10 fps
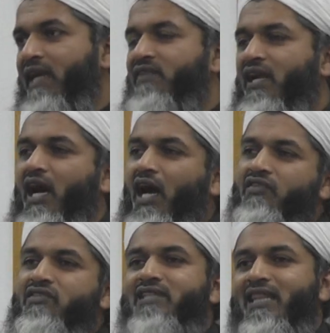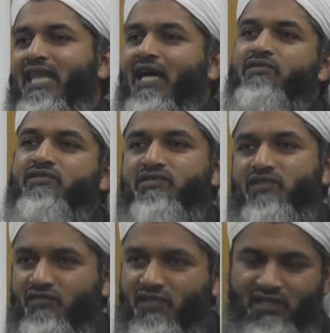if there are hundreds and
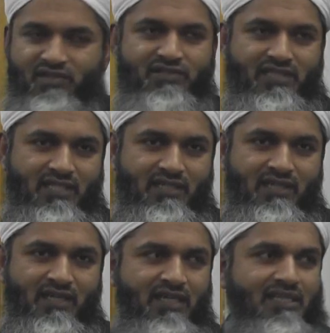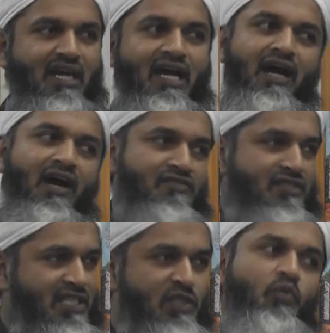thousands of girls here that are
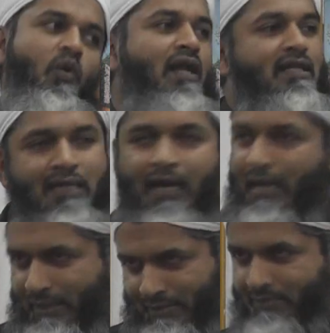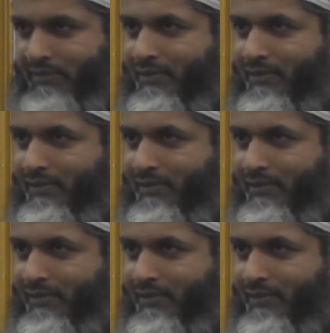after this one guy,